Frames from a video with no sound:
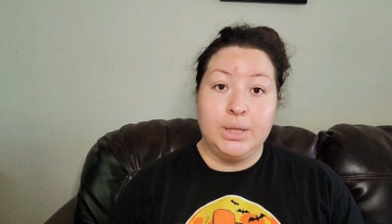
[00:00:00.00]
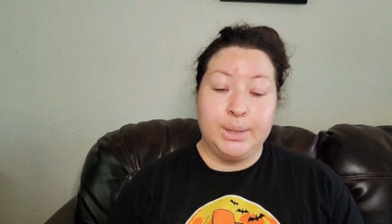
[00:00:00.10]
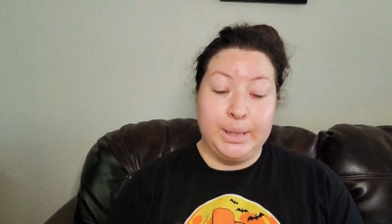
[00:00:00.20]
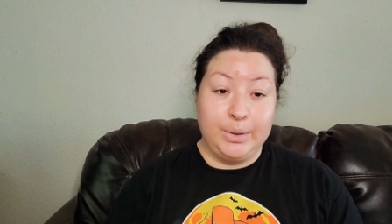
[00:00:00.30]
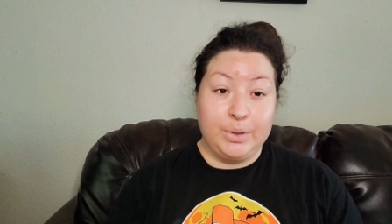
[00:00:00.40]

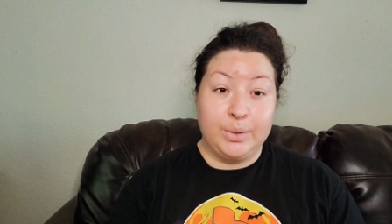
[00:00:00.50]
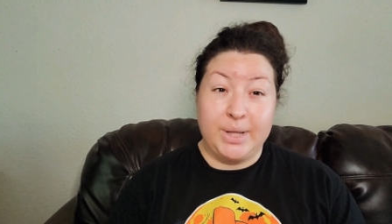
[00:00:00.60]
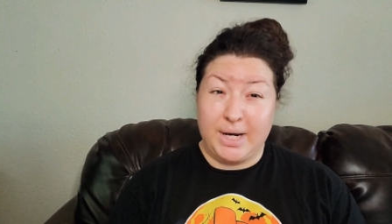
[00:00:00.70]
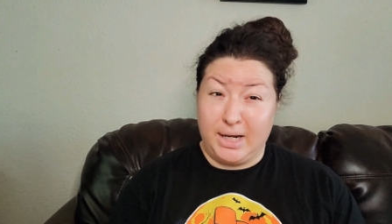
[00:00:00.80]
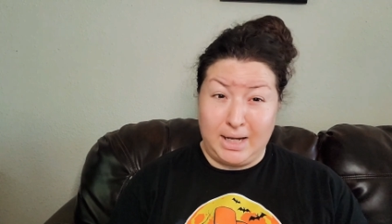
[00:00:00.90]
then you know
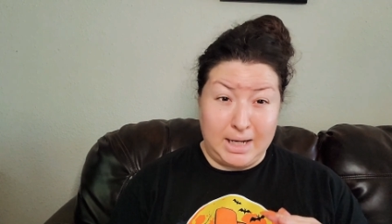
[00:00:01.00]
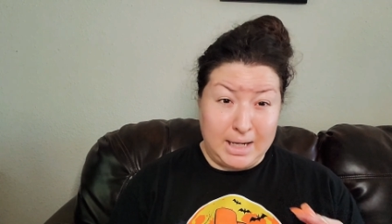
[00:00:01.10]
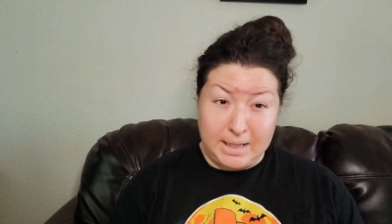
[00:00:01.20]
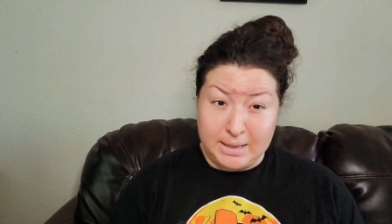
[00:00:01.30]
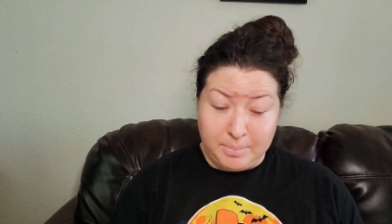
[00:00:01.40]
that I
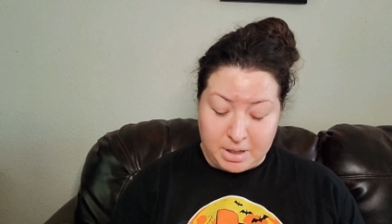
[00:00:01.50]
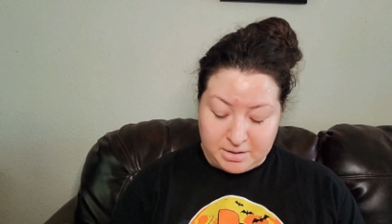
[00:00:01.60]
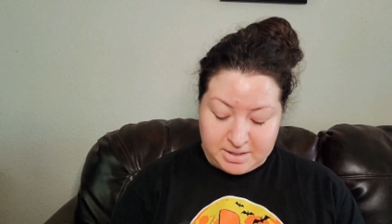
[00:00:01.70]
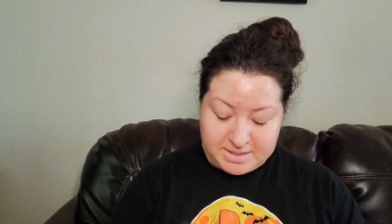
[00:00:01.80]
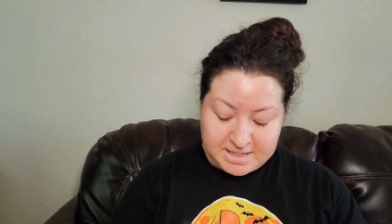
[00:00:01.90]
hate the Better
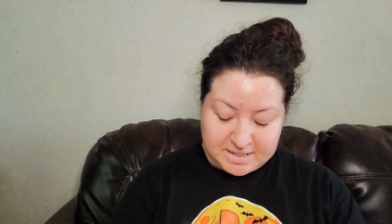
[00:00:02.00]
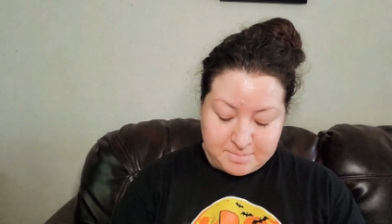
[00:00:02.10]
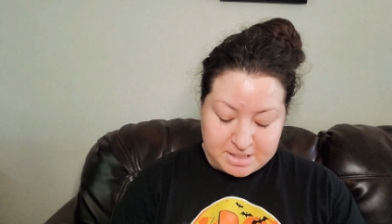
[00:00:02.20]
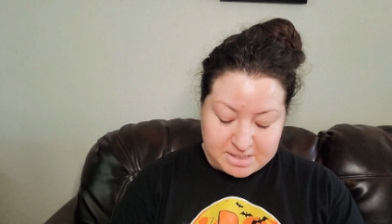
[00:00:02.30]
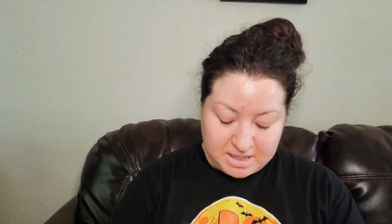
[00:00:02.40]
Than Sex
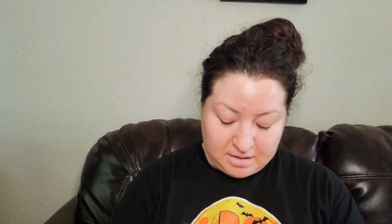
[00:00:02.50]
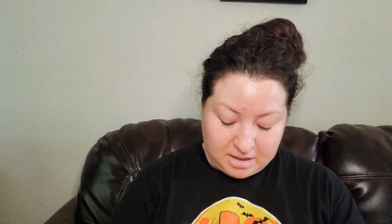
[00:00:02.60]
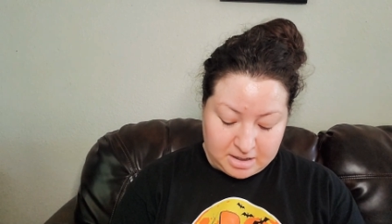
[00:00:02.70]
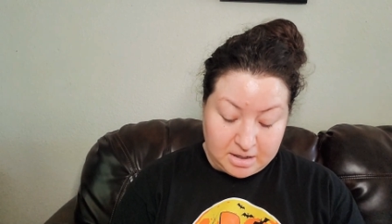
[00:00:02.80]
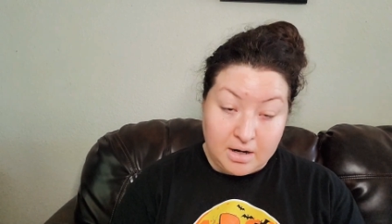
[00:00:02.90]

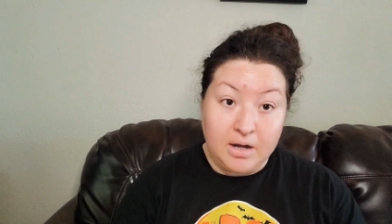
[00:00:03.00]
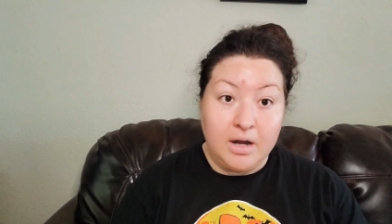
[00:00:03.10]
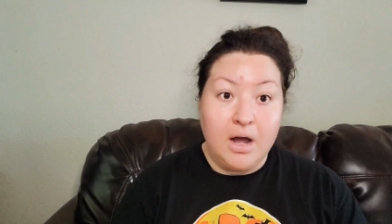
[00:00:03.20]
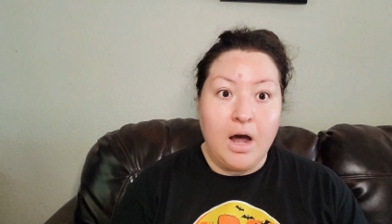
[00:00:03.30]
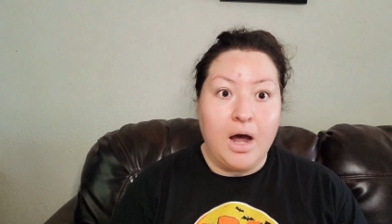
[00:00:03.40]
mascara
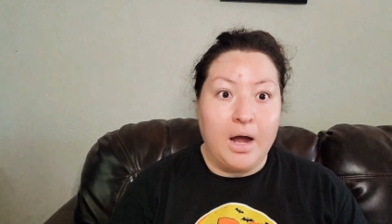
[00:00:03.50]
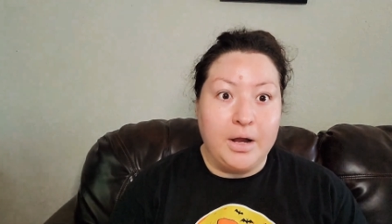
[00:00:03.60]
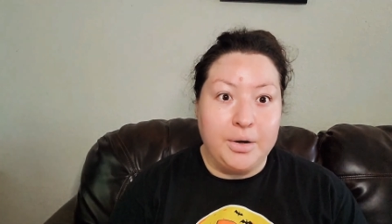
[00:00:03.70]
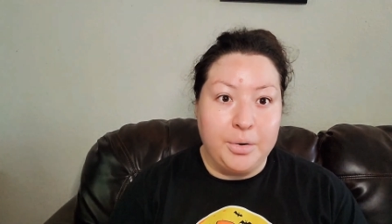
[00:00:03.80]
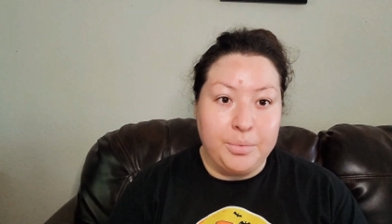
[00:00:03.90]
I
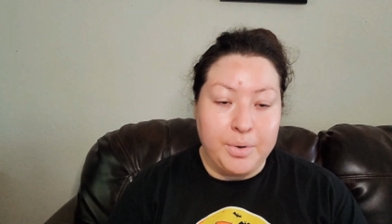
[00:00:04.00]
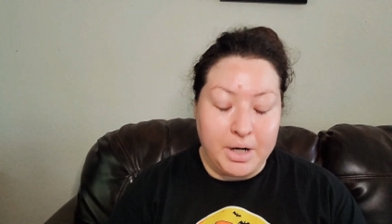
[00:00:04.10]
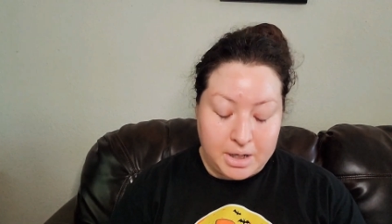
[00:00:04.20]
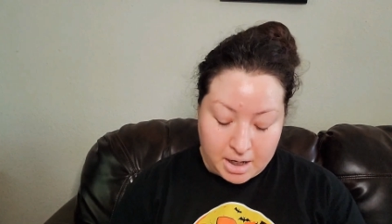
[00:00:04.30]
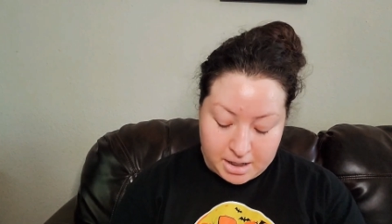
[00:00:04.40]
know,
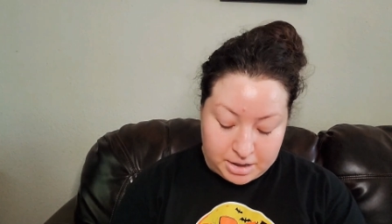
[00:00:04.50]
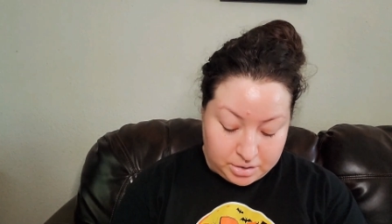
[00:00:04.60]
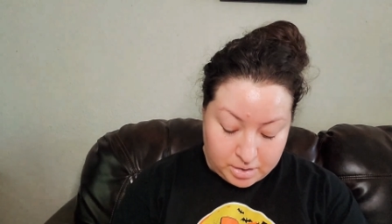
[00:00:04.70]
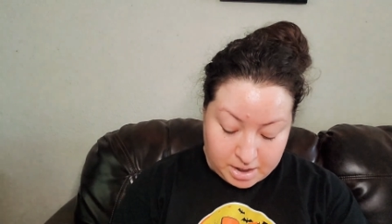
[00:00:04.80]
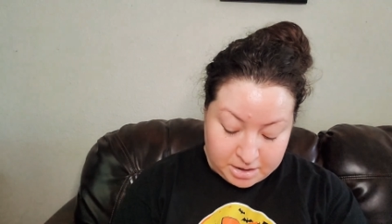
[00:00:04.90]
right? I know,
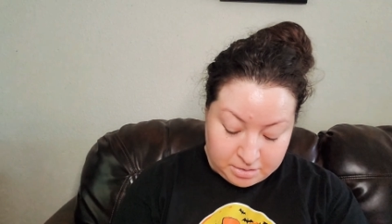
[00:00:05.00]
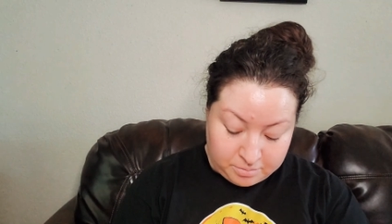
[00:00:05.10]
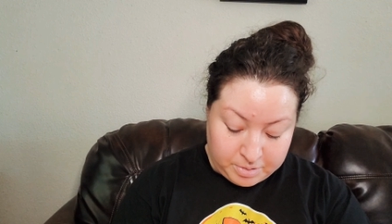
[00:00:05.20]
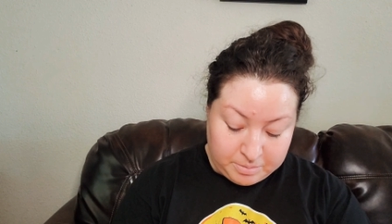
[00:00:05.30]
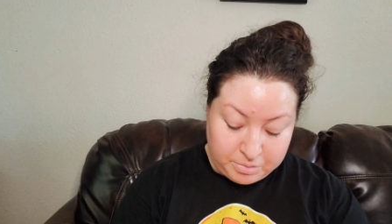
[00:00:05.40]
I know.
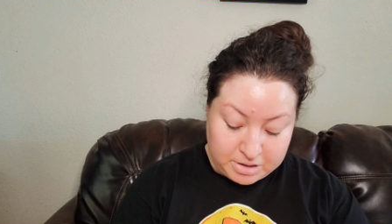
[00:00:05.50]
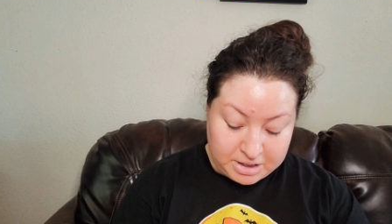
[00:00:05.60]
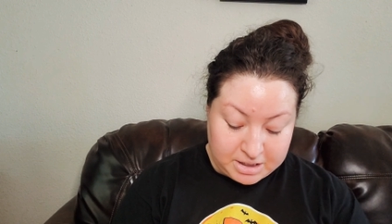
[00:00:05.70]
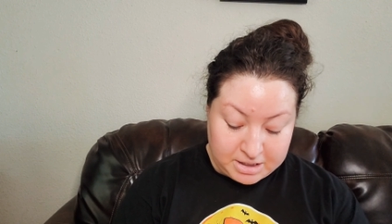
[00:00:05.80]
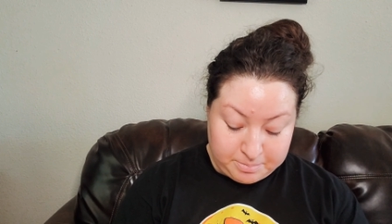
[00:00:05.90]
People are
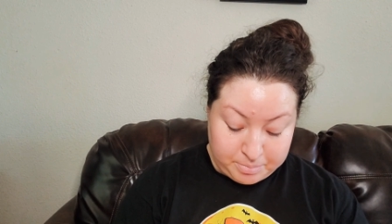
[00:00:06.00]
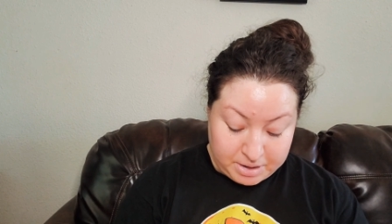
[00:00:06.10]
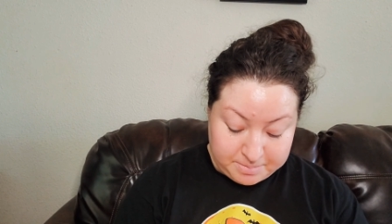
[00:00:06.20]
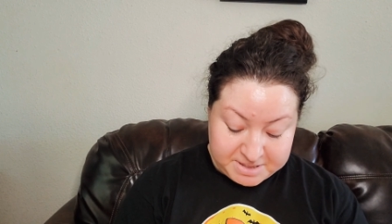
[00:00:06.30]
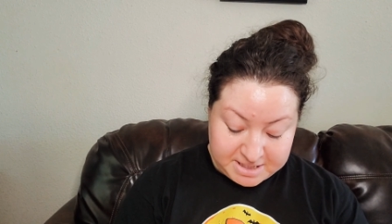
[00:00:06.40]
going to be
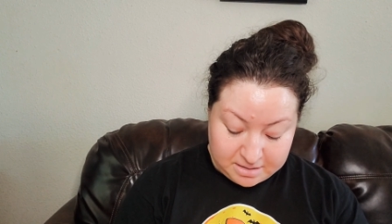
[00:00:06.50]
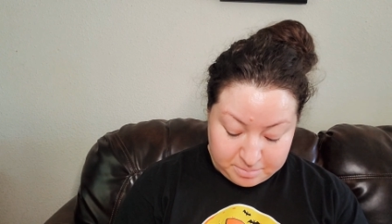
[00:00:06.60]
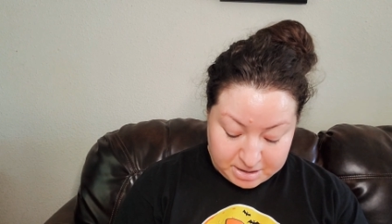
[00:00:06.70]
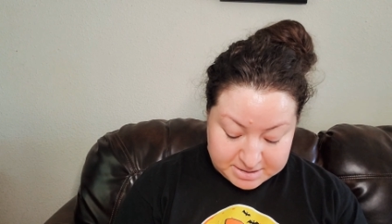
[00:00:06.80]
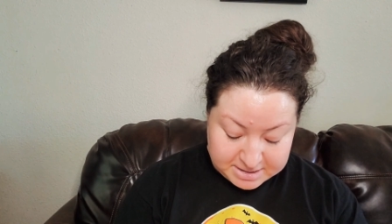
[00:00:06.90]
upset
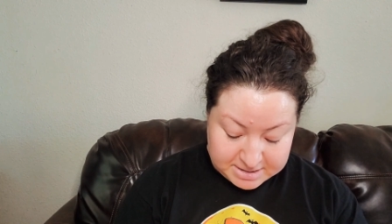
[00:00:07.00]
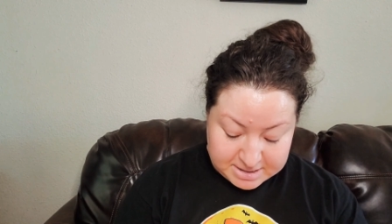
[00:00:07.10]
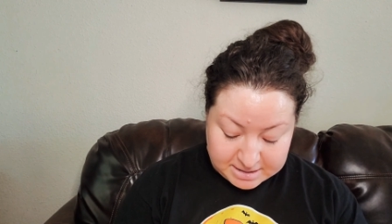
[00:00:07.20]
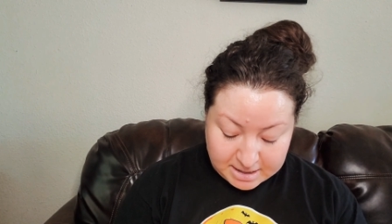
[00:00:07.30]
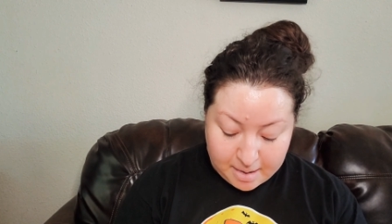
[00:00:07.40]
because I
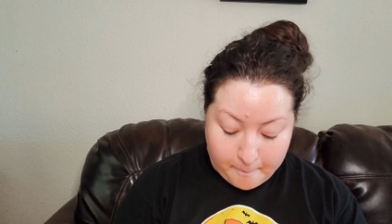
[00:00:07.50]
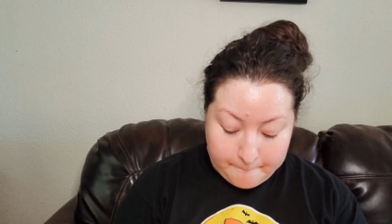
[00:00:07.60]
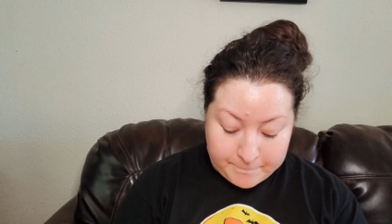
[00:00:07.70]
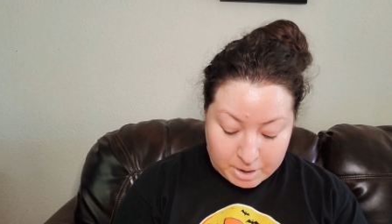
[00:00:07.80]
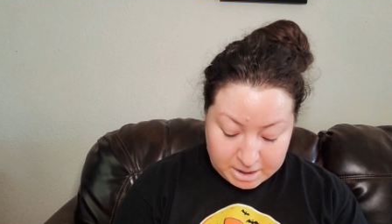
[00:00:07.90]
said that,
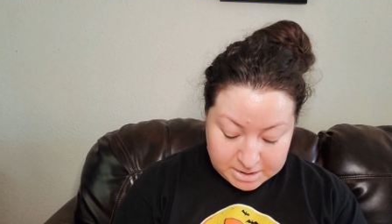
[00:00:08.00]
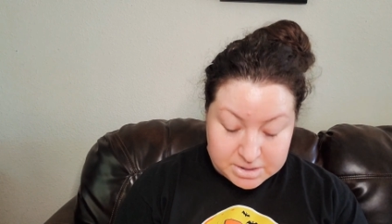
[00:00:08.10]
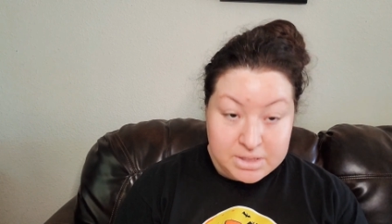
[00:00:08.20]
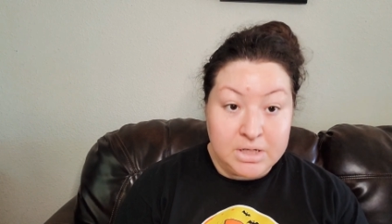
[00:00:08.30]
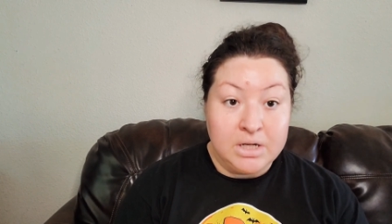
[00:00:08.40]
but